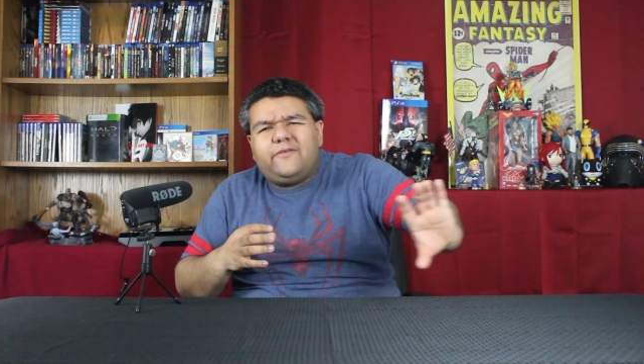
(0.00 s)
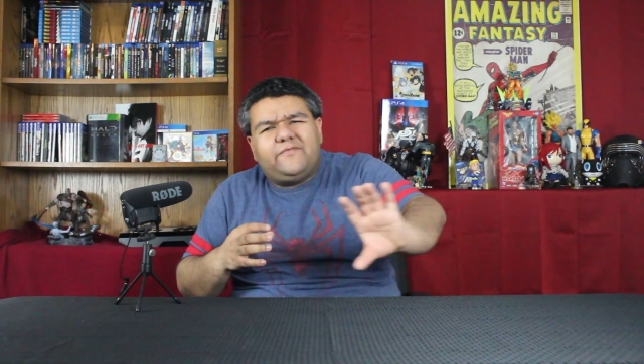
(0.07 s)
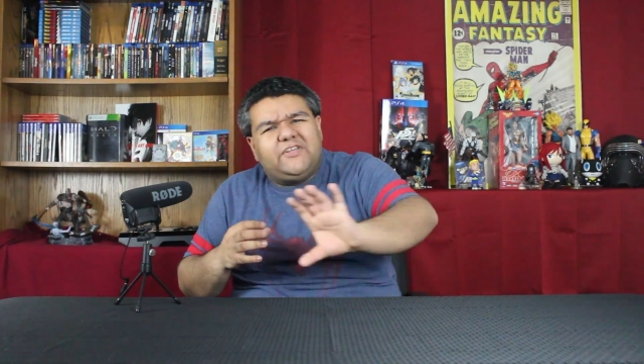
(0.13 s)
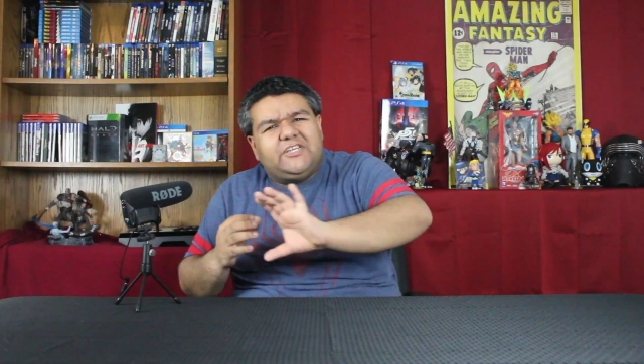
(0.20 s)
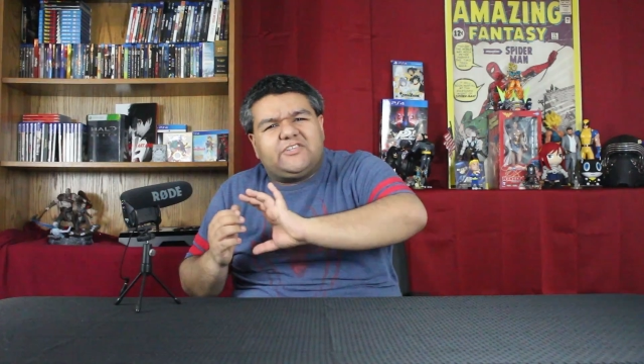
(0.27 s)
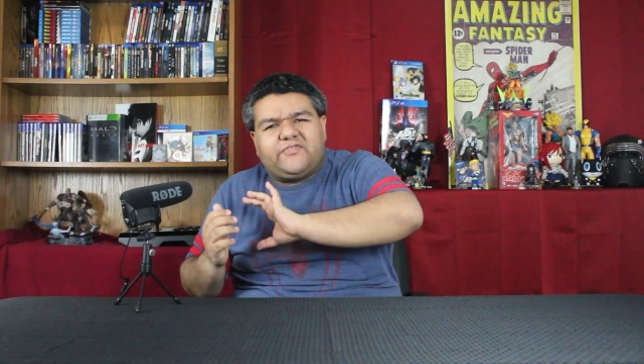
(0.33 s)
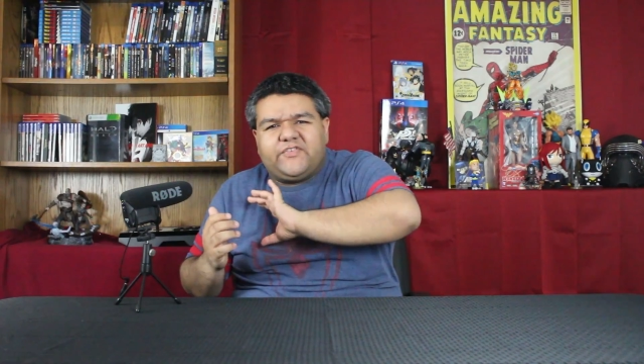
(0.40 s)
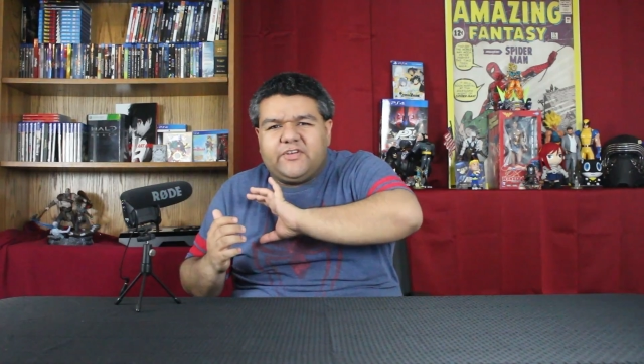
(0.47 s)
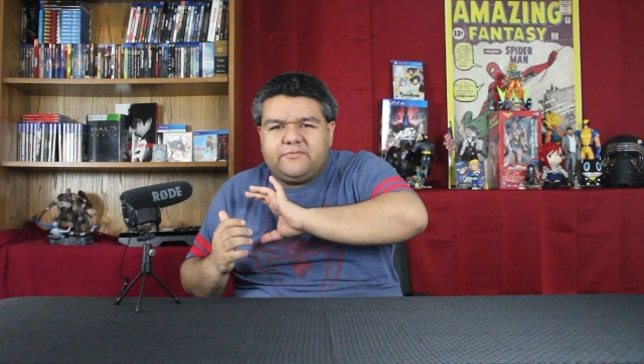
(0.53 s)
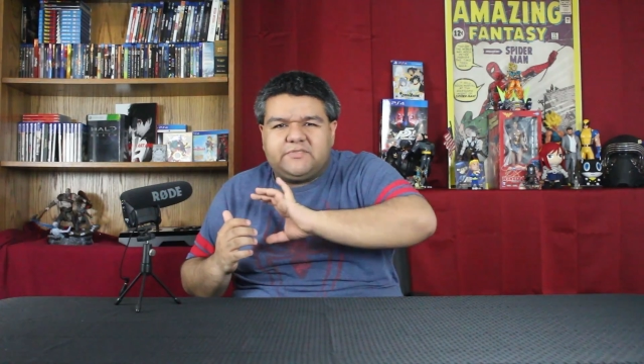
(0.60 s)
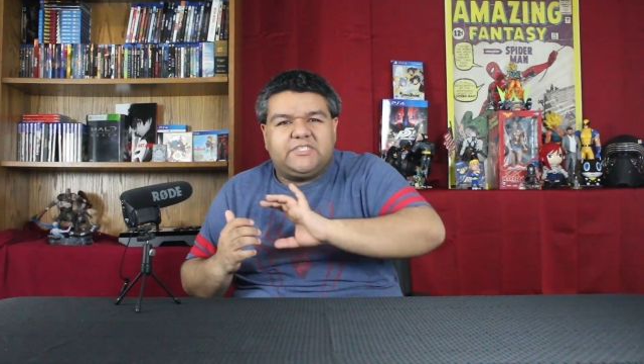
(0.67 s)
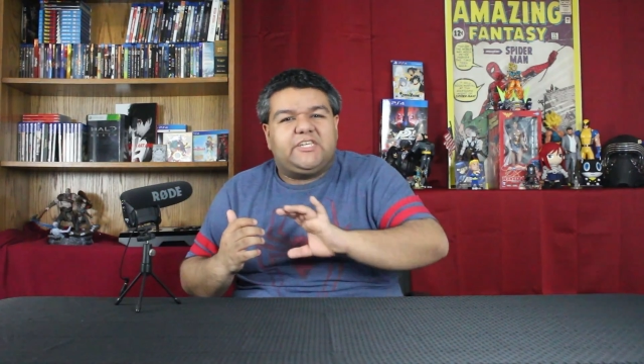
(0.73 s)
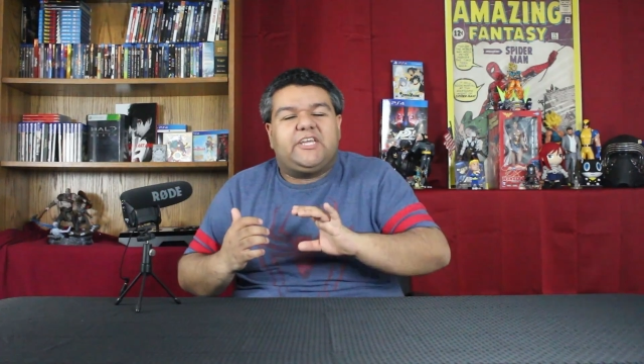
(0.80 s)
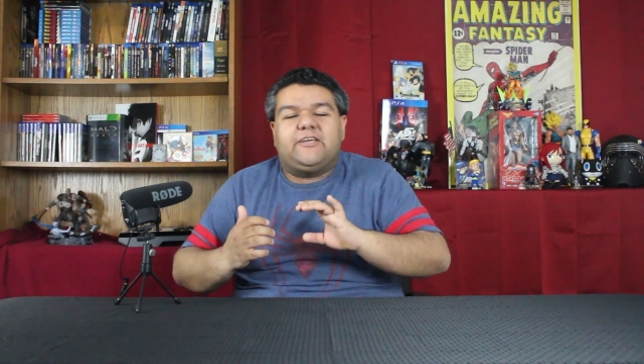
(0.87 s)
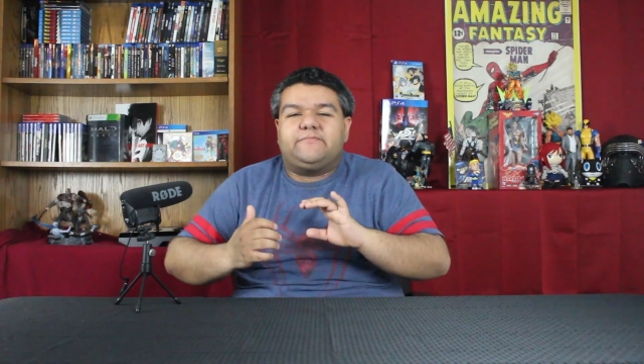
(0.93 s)
of these films
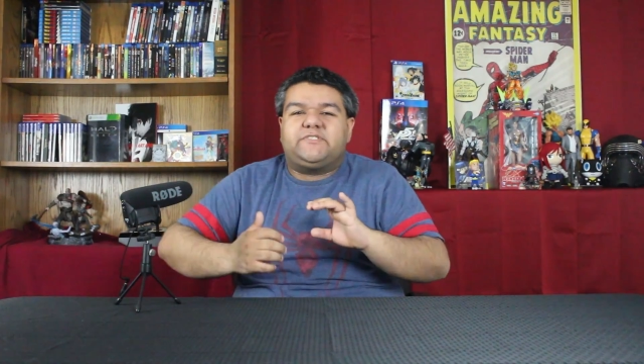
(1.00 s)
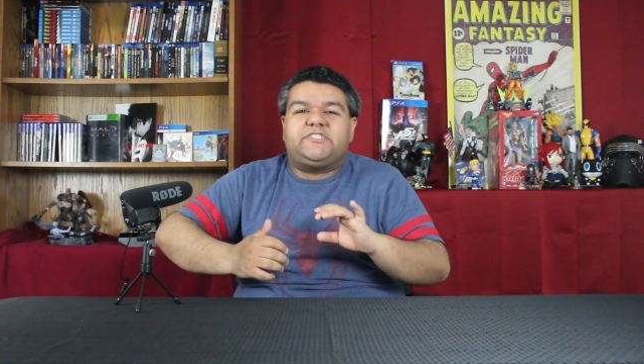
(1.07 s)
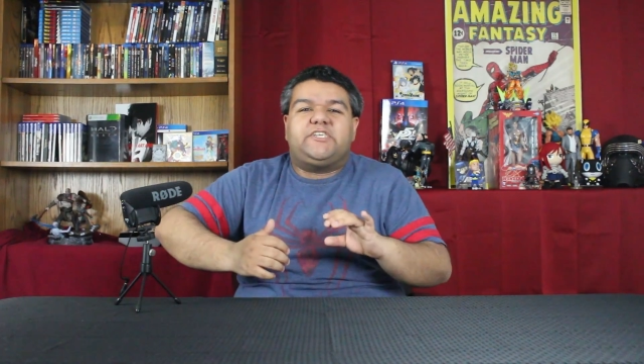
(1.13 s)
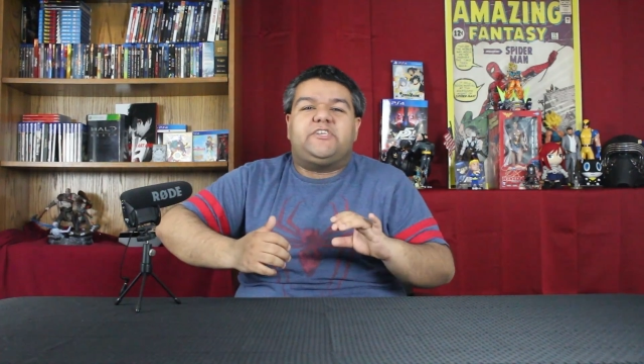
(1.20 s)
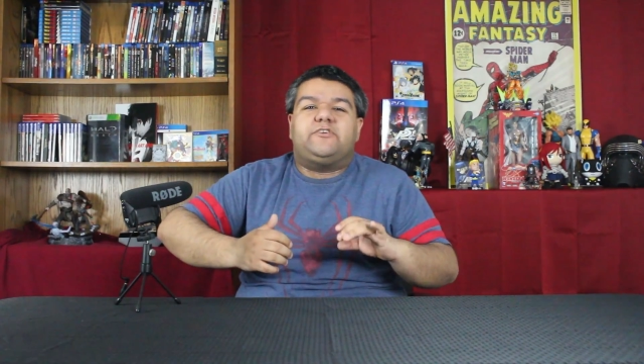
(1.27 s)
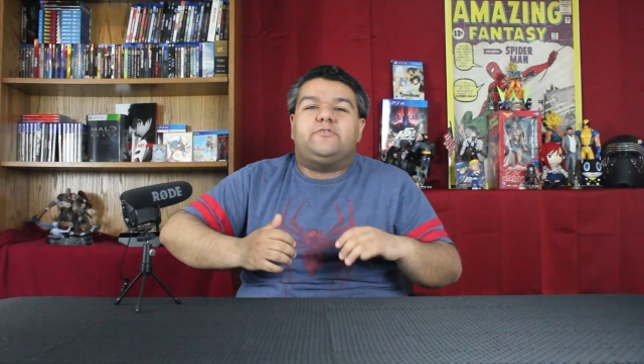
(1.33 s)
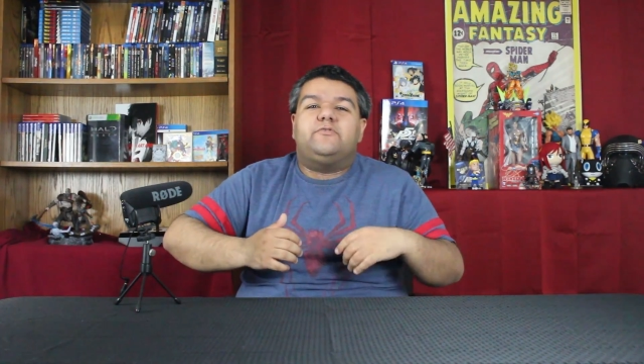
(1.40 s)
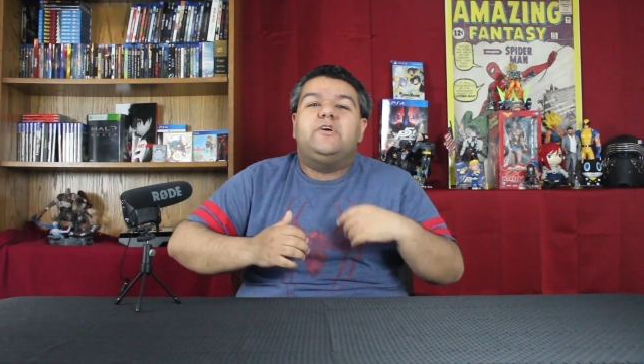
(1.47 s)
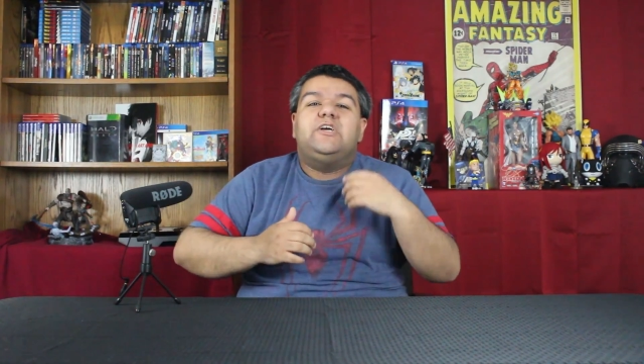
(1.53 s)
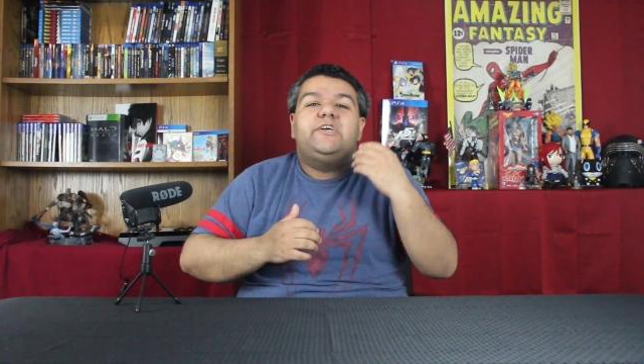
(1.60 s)
in the MCU.